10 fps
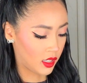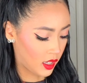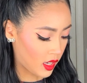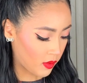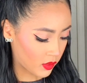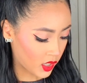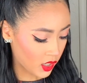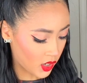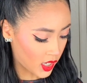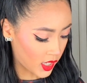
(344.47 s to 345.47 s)
I'm gonna go
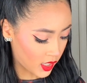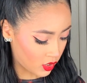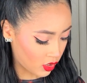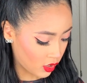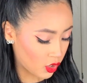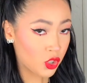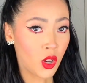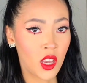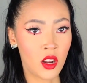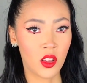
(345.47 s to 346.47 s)
ahead and just try
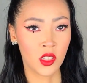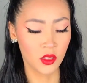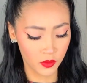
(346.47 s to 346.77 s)
it on.